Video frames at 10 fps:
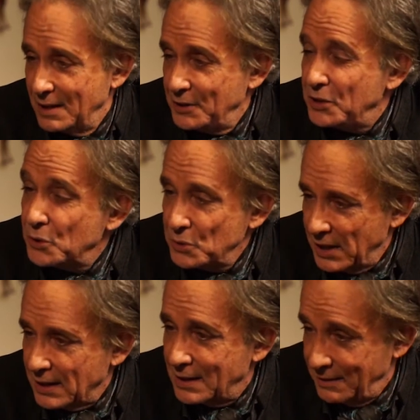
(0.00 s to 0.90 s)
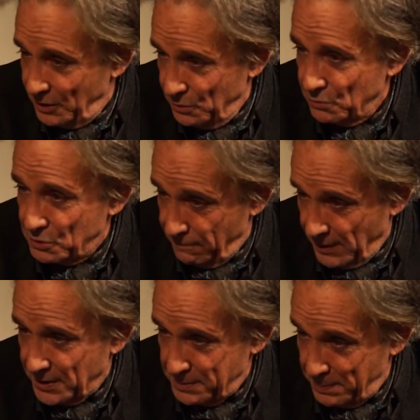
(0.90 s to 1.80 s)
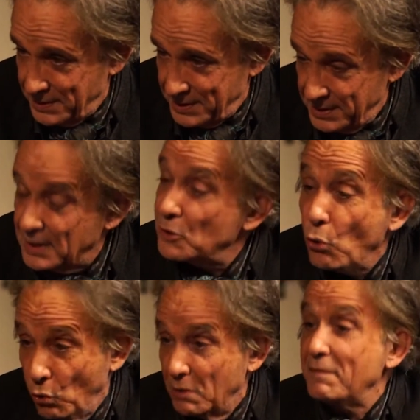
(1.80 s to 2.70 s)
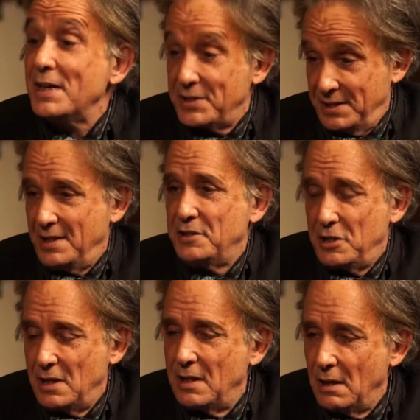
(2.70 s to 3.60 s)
unique, huge, vast person that all of us essentially